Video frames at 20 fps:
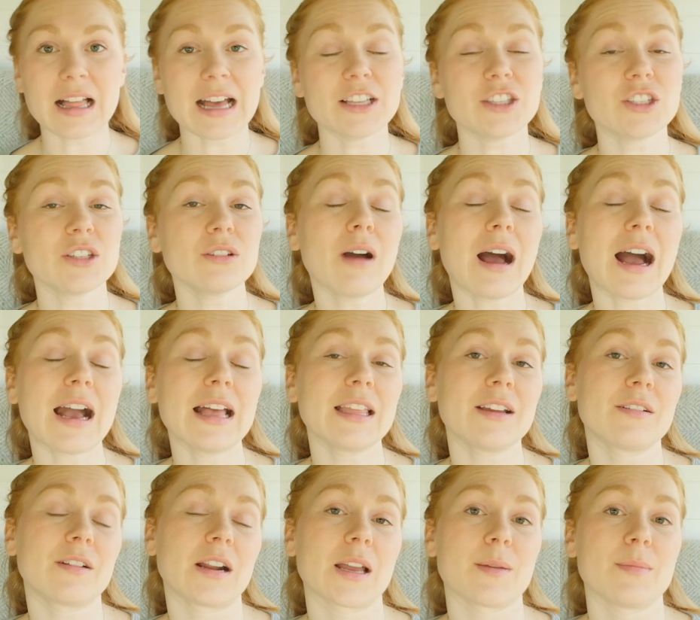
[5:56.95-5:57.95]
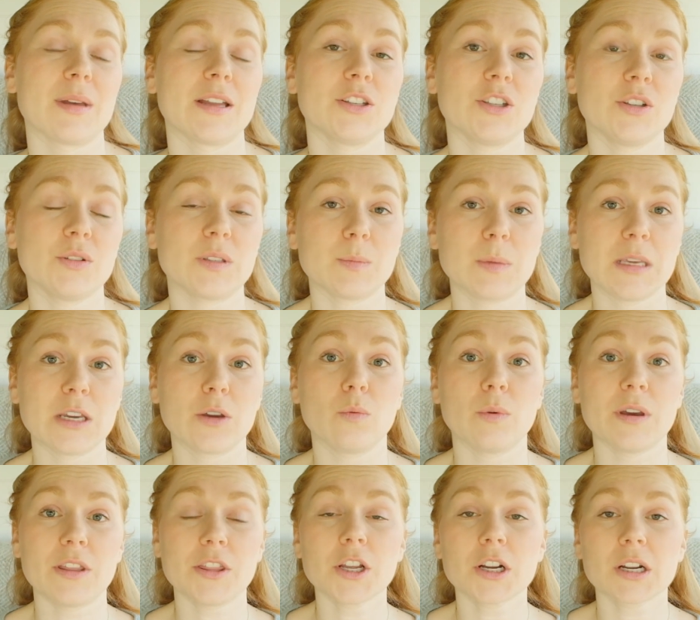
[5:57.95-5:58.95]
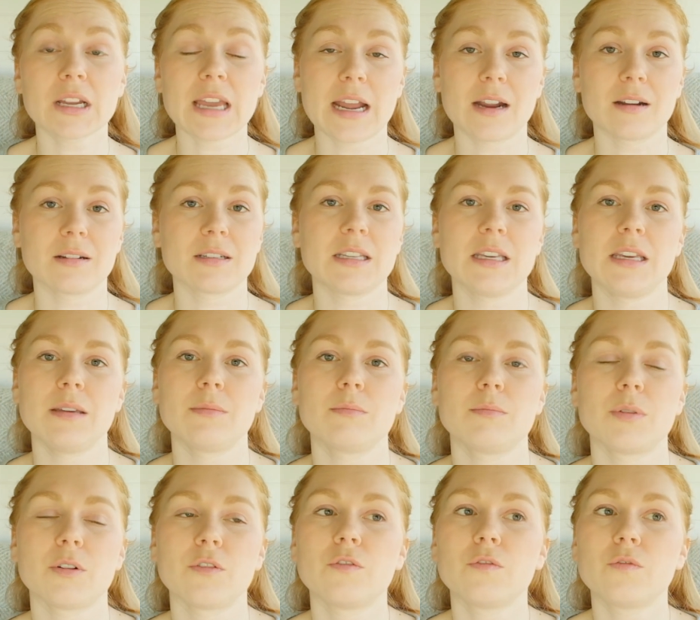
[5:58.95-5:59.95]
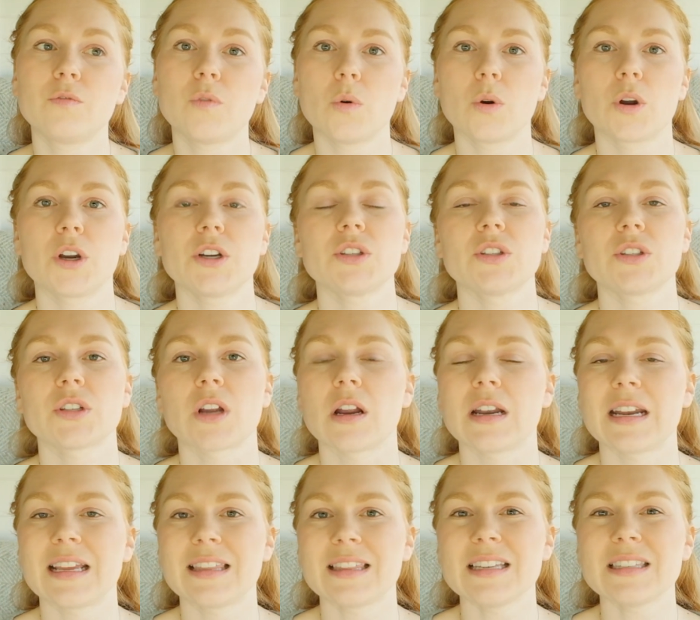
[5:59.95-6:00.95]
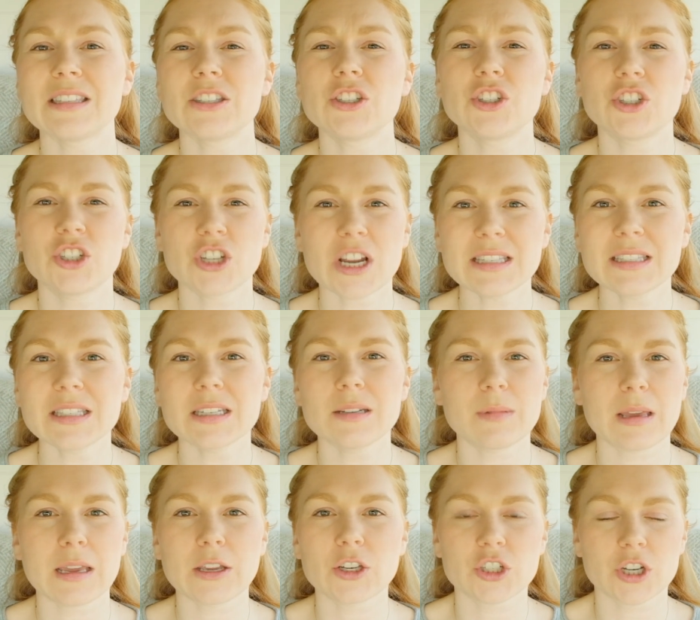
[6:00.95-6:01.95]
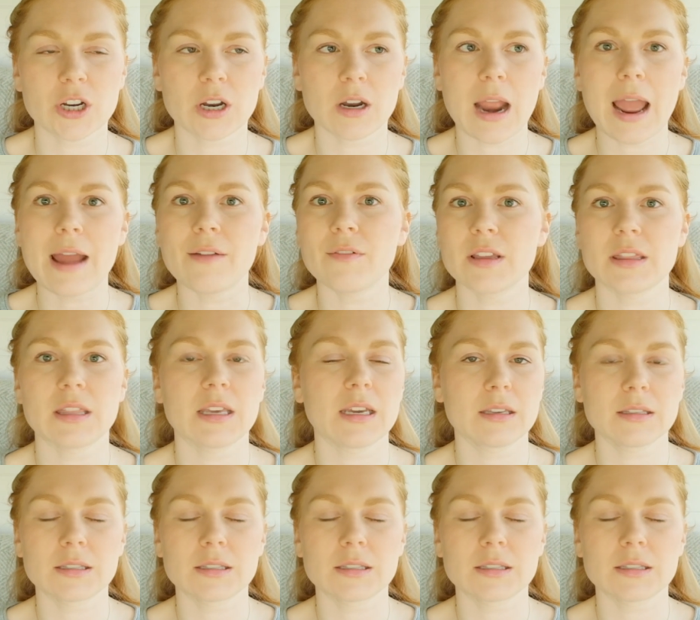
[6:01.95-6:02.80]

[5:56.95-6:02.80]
I do highly recommend you speak with your care team before starting this, just to make sure everything is